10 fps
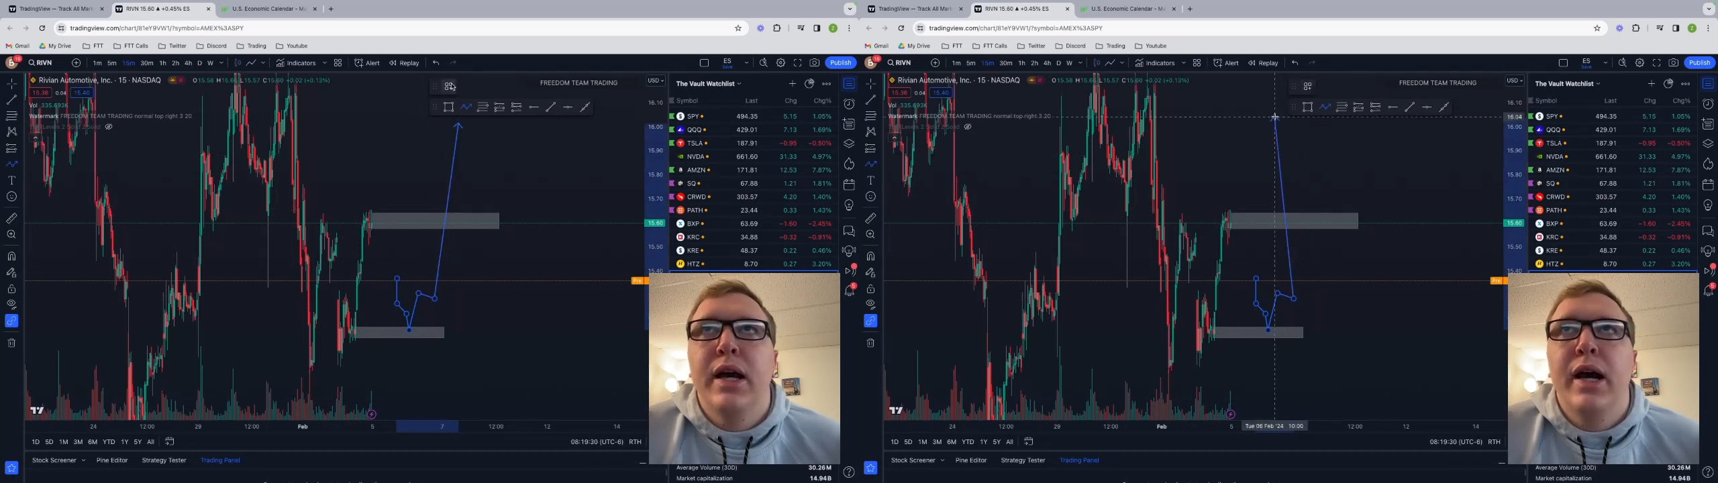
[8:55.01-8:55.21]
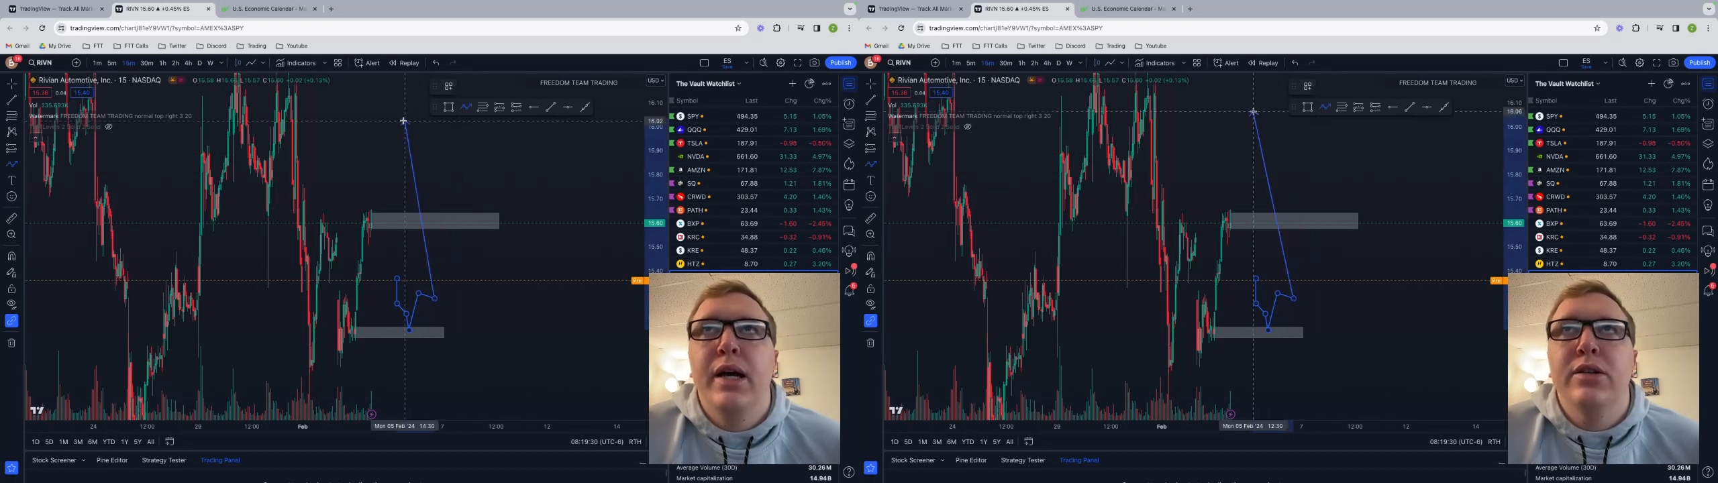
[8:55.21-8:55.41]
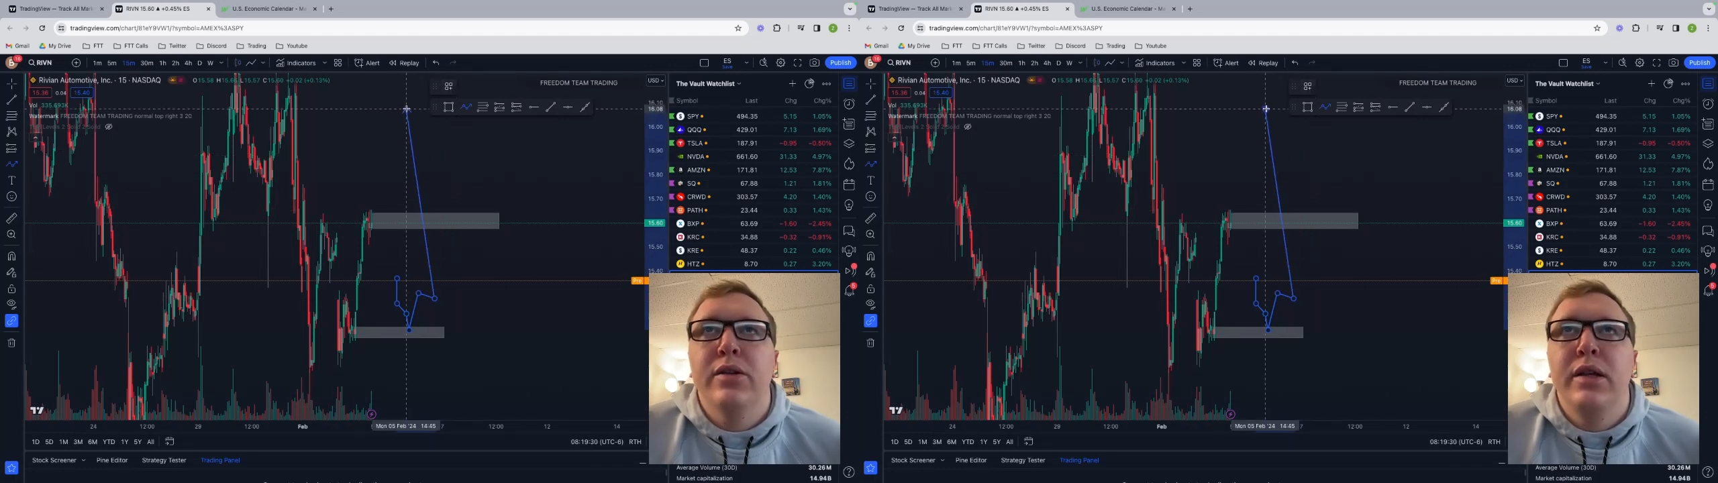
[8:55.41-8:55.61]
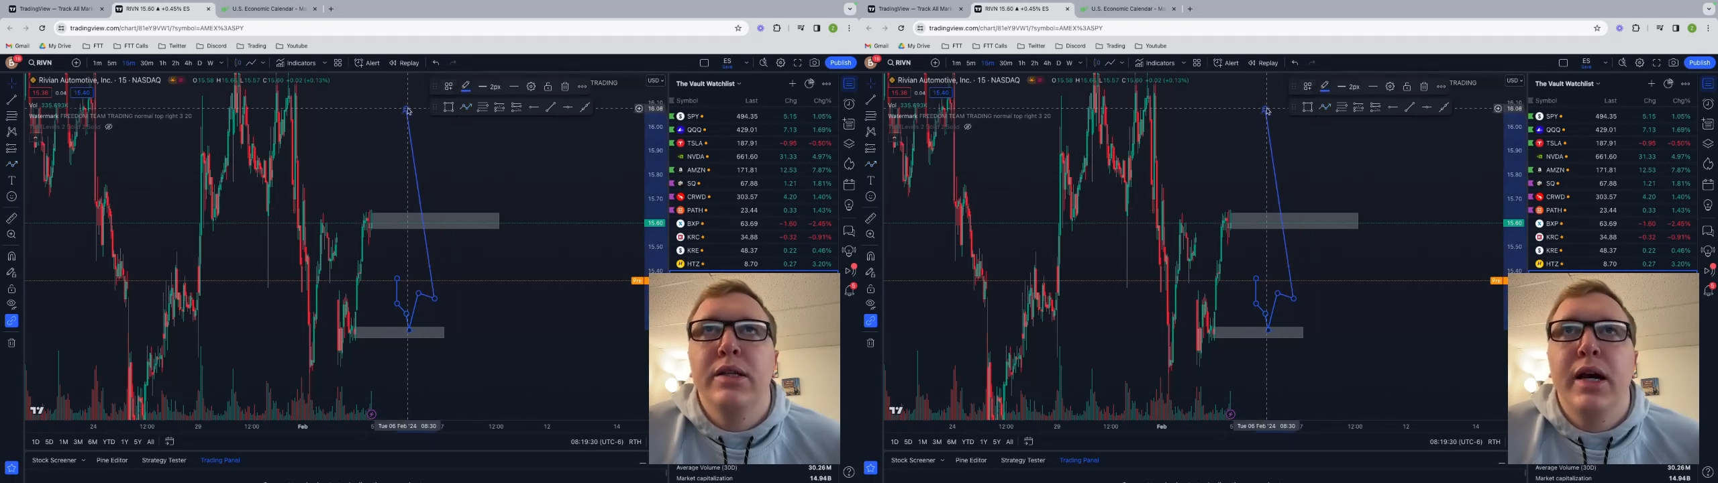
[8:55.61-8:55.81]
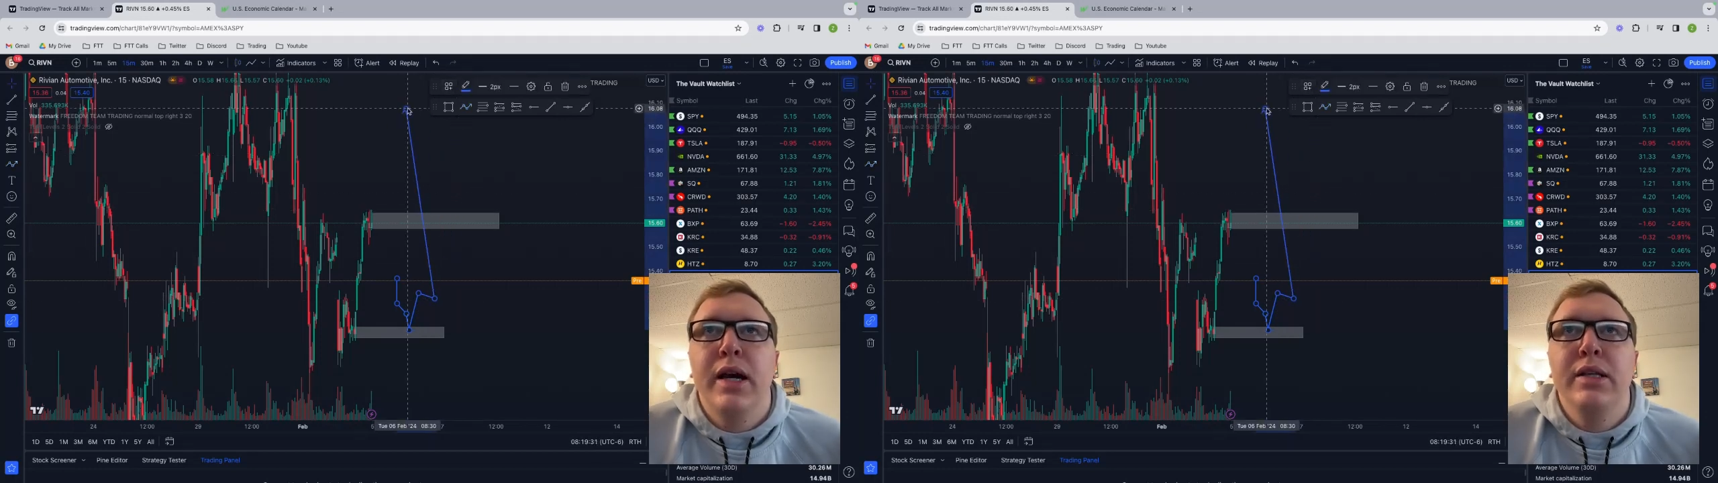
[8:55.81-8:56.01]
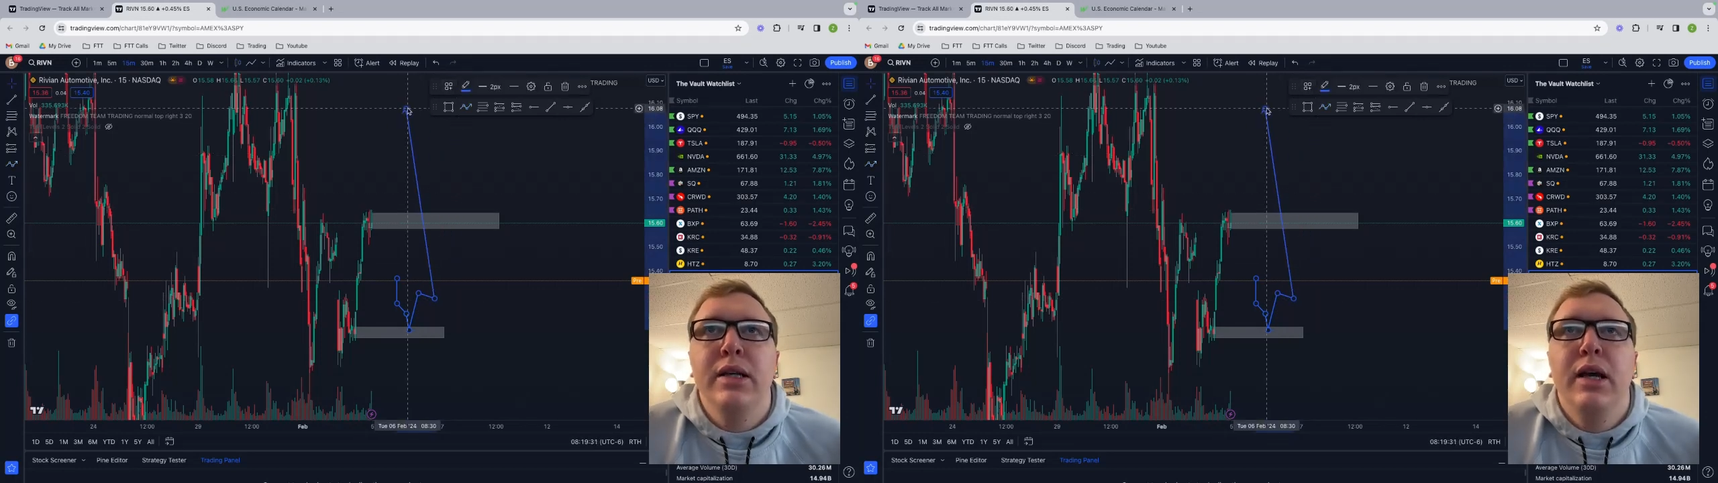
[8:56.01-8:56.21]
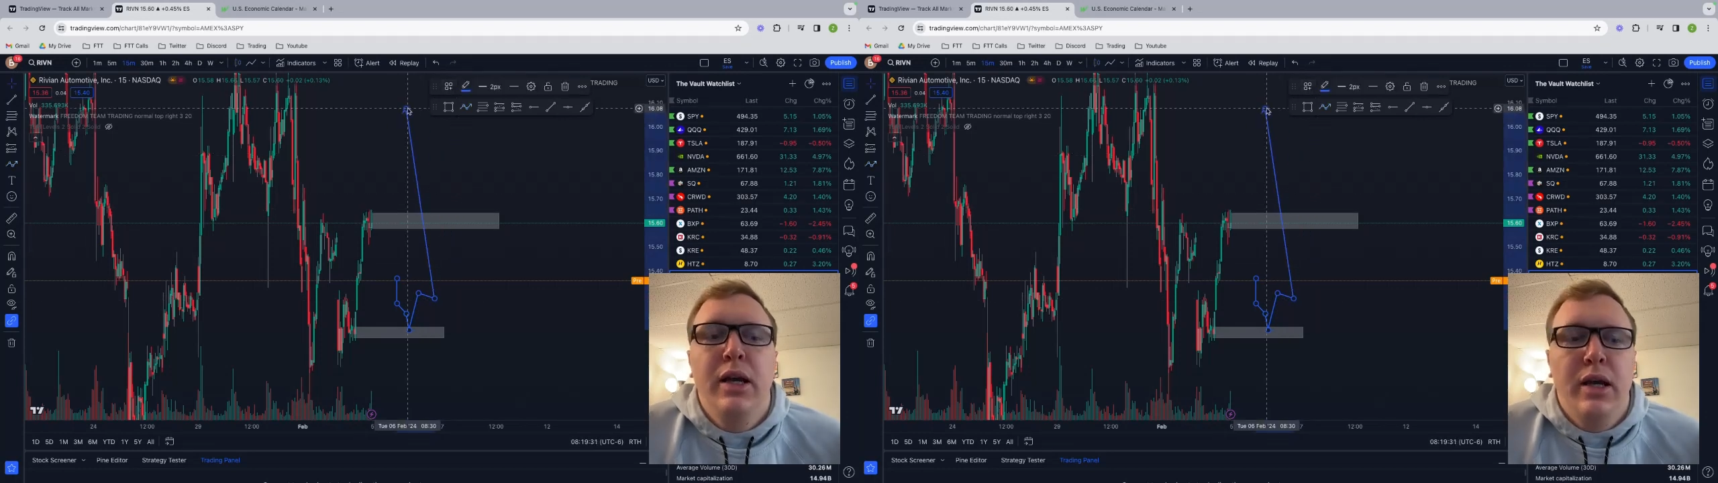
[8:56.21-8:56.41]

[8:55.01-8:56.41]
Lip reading: highs or these highs,